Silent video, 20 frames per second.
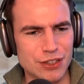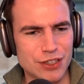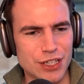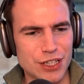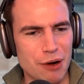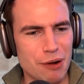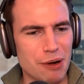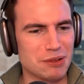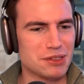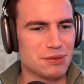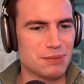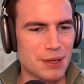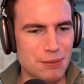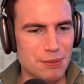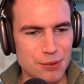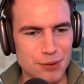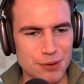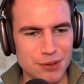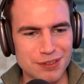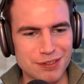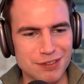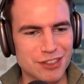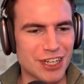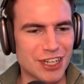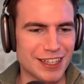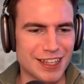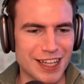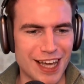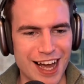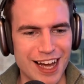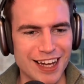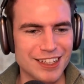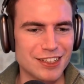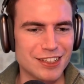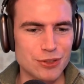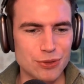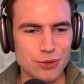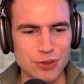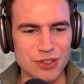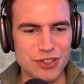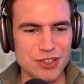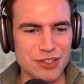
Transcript: go up to people and shake their hand and talk to